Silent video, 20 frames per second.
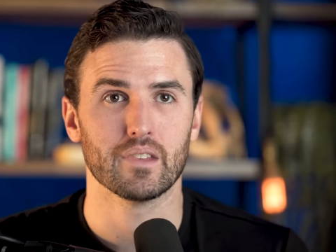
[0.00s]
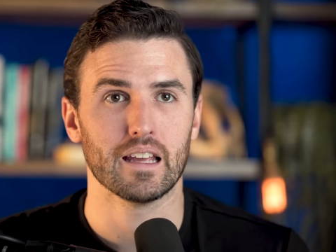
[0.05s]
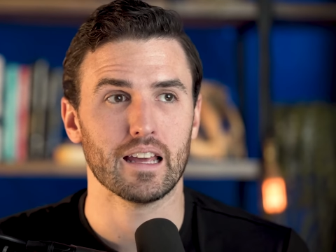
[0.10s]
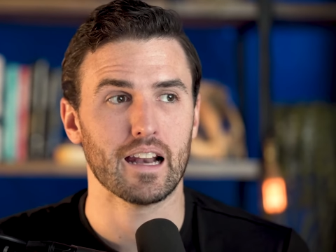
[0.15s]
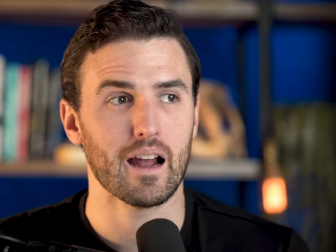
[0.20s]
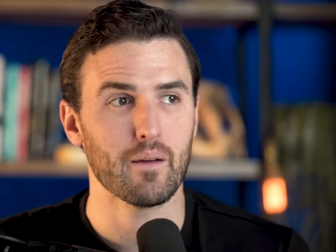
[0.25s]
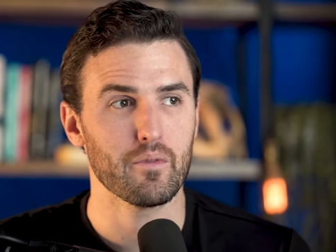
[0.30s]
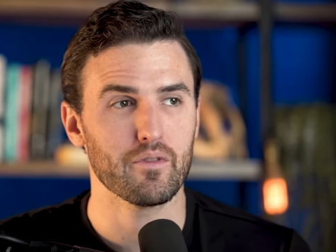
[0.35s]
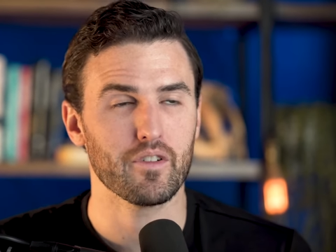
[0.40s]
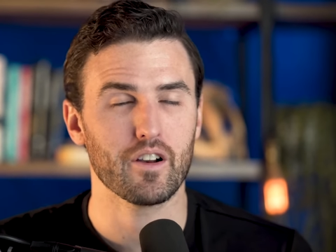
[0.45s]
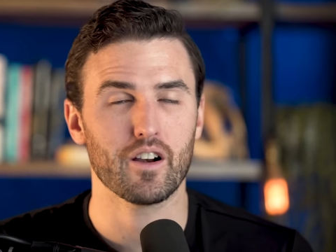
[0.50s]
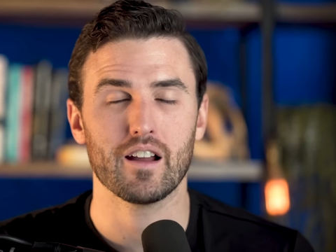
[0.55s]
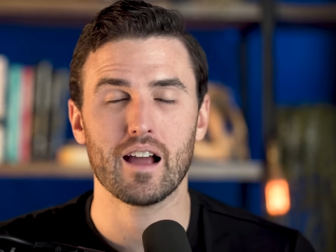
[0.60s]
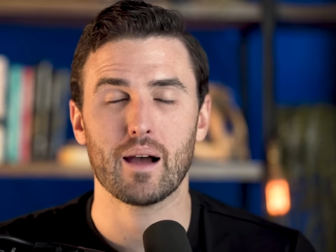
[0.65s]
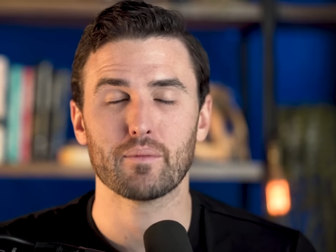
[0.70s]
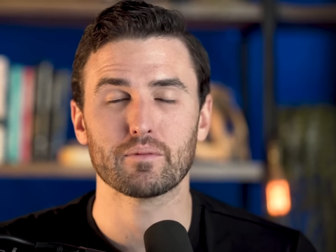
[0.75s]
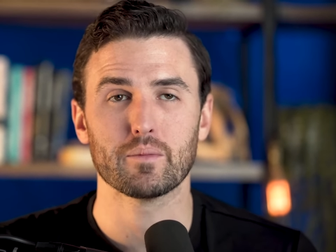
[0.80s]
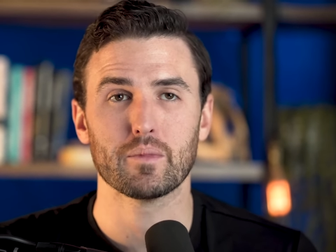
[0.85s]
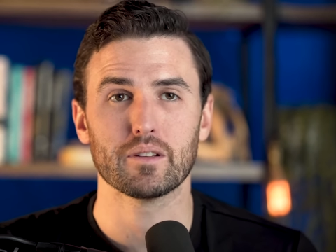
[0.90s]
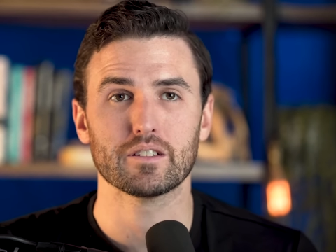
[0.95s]
And I'm a very
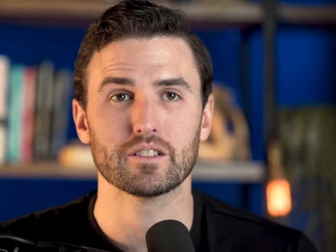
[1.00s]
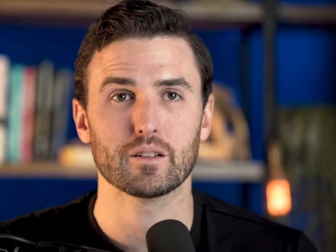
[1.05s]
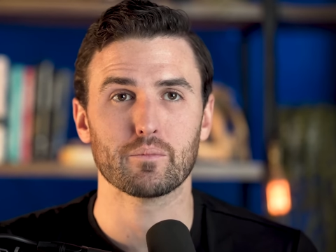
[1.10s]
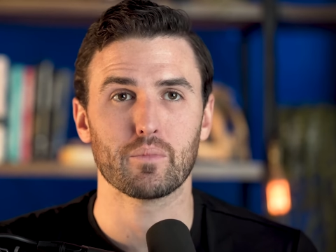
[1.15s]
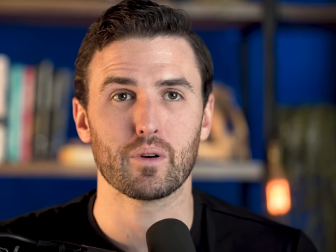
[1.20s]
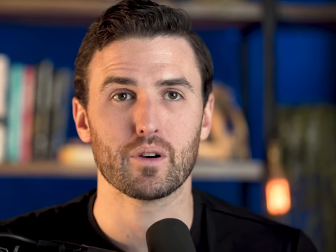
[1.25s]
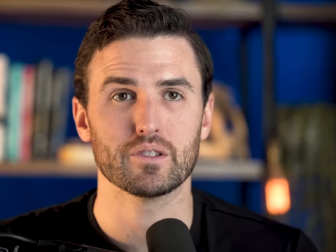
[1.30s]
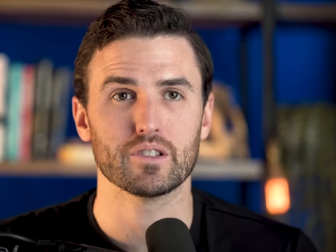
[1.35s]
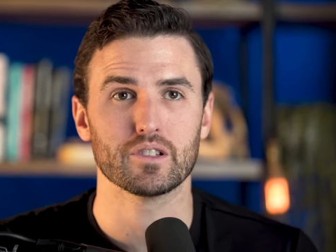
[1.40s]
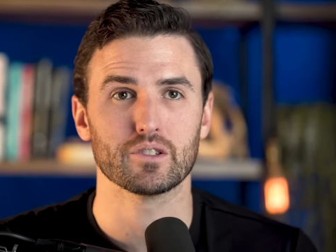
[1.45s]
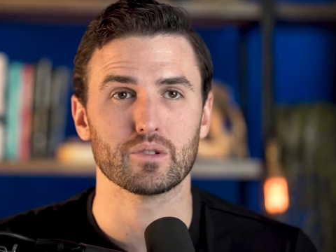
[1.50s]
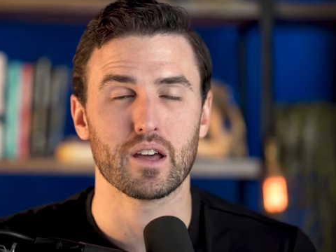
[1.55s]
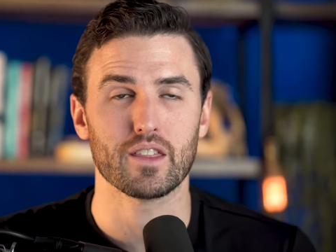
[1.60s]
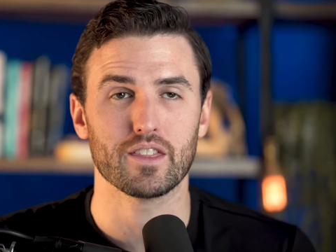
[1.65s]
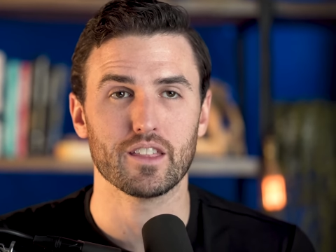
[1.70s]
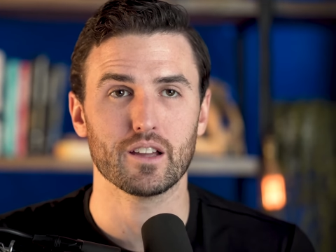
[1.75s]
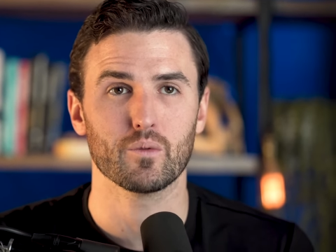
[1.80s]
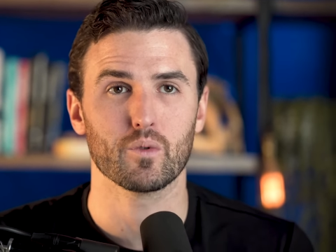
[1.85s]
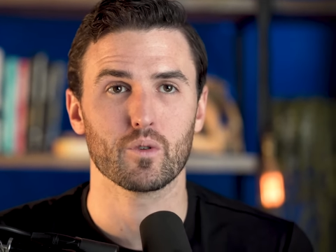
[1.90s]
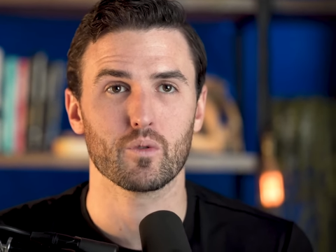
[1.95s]
optimistic person, so I
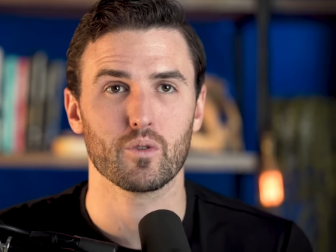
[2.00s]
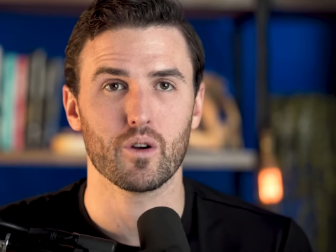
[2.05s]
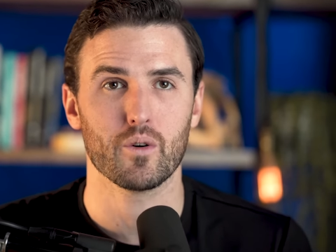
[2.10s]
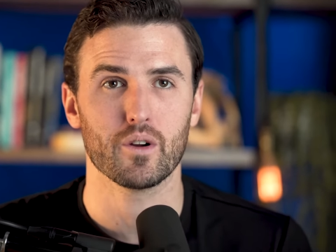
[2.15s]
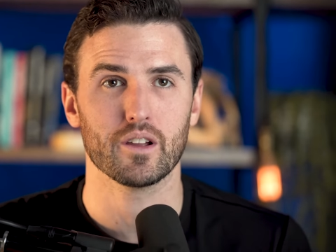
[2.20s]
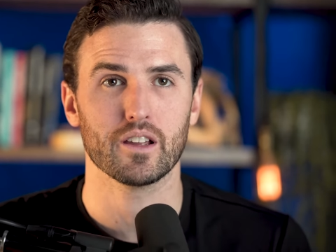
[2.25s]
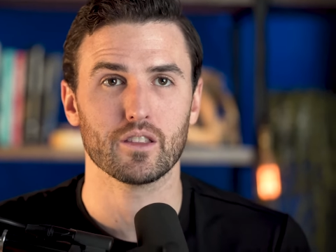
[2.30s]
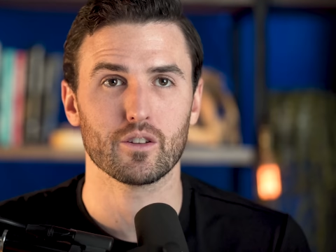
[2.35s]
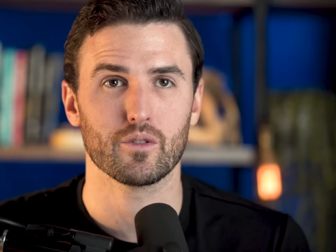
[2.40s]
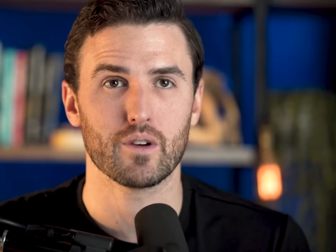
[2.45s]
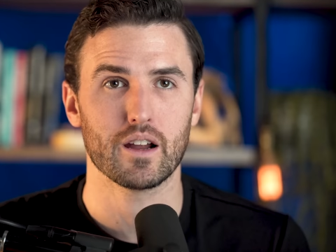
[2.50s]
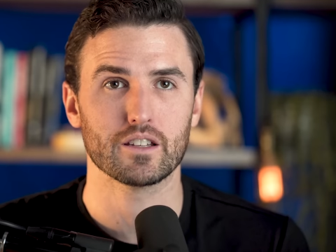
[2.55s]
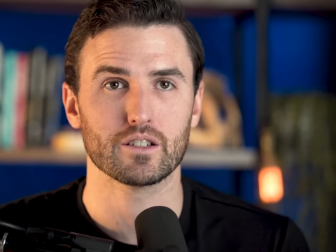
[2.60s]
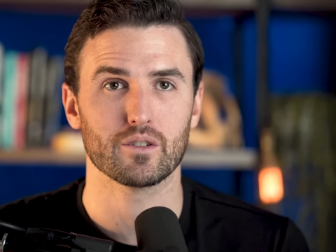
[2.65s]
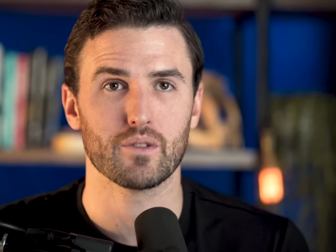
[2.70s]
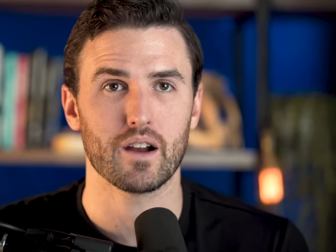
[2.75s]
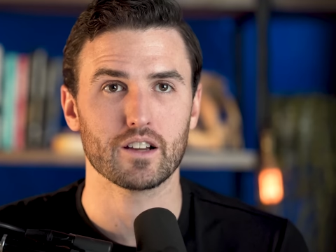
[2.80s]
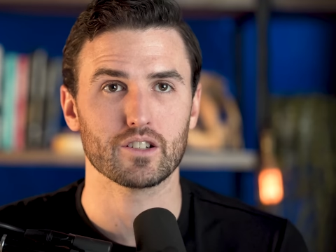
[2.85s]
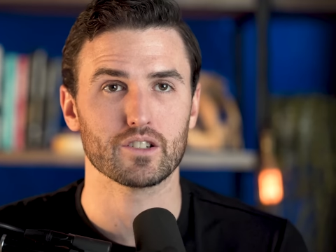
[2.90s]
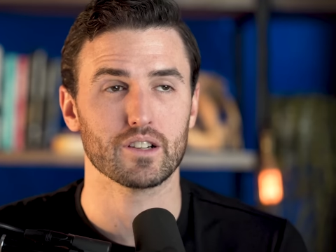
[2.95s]
think we're going in the right
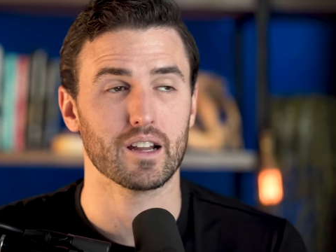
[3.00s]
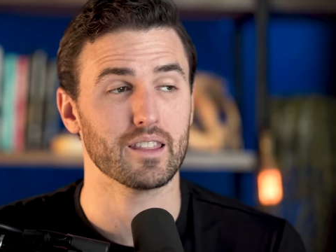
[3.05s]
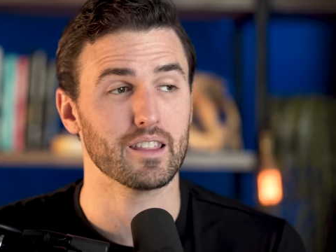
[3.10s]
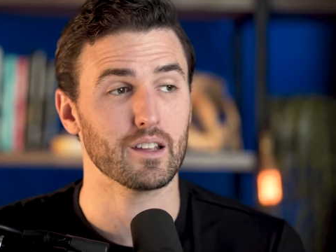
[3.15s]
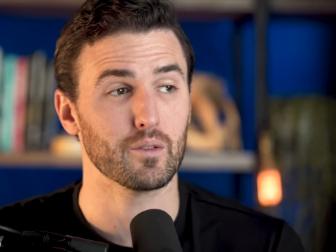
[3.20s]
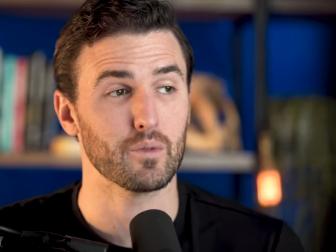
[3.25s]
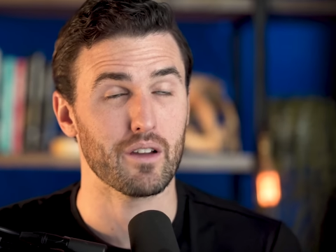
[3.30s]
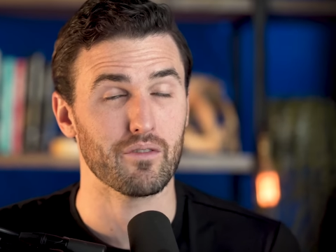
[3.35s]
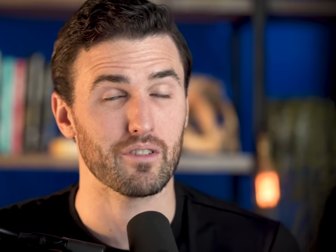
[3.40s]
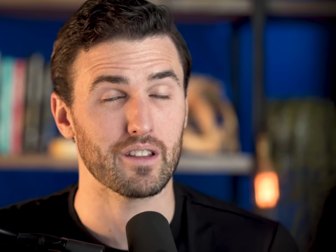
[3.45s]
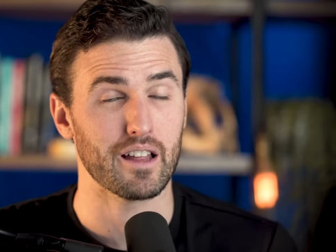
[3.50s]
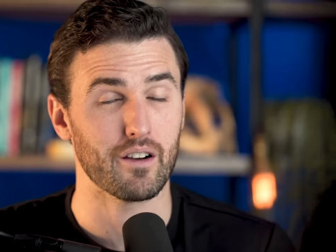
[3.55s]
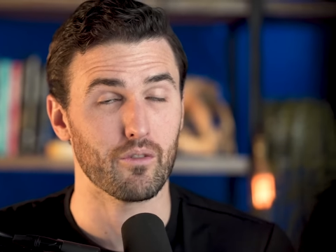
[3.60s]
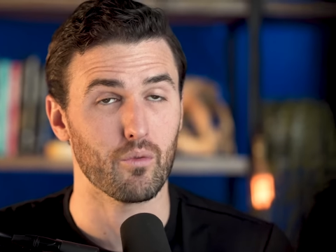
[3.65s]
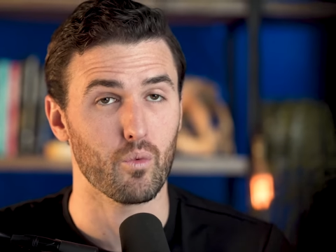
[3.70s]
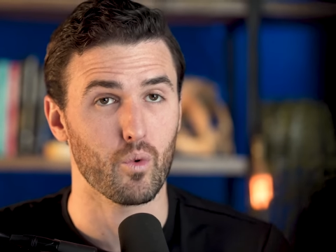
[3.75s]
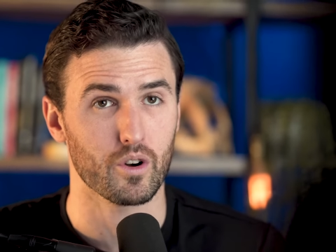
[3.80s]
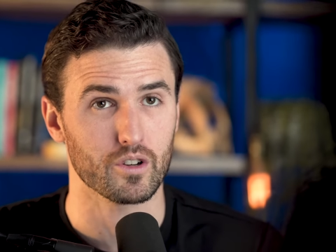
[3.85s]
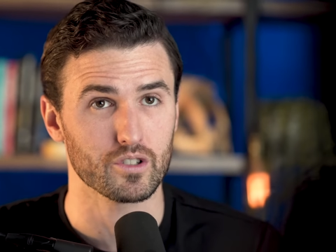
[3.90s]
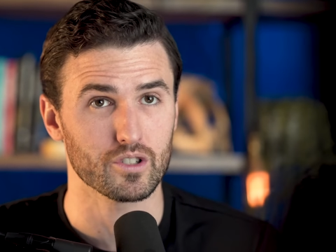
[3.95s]
direction. I think we have a lot
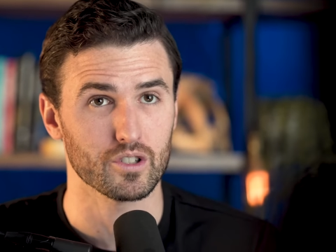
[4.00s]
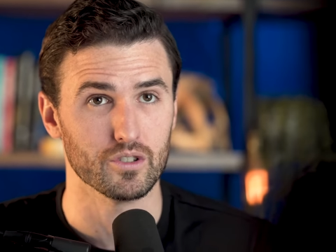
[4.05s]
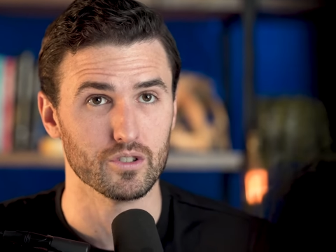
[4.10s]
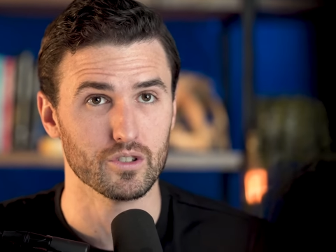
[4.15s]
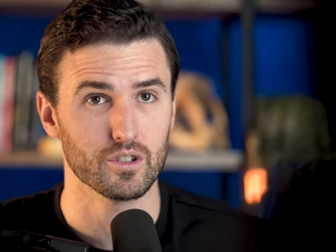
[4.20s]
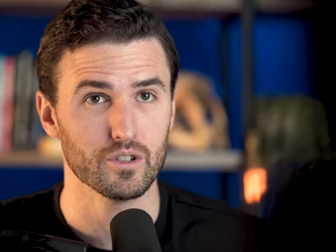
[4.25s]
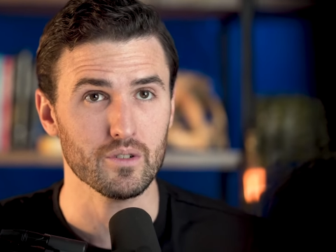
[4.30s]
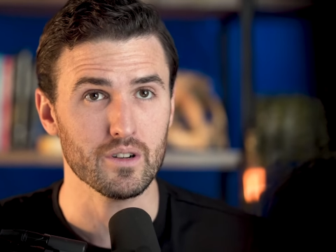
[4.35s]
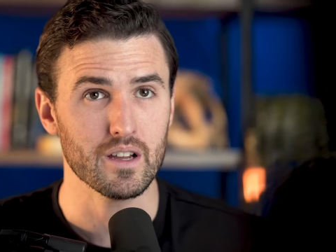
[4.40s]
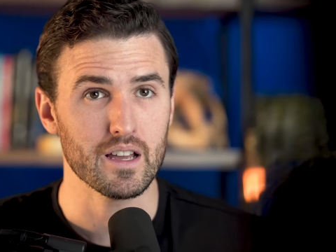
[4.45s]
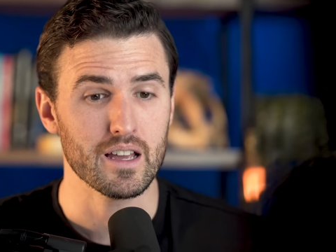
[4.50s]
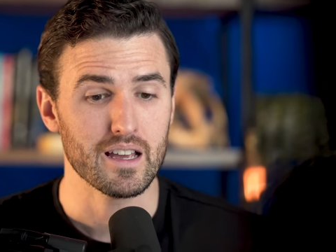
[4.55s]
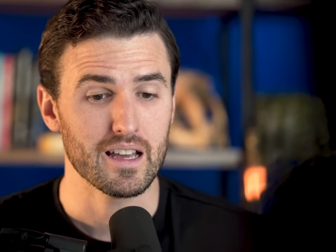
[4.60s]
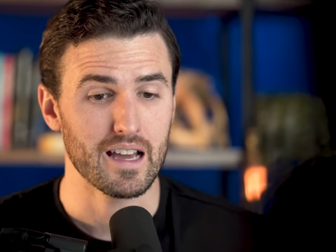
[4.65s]
of work to do.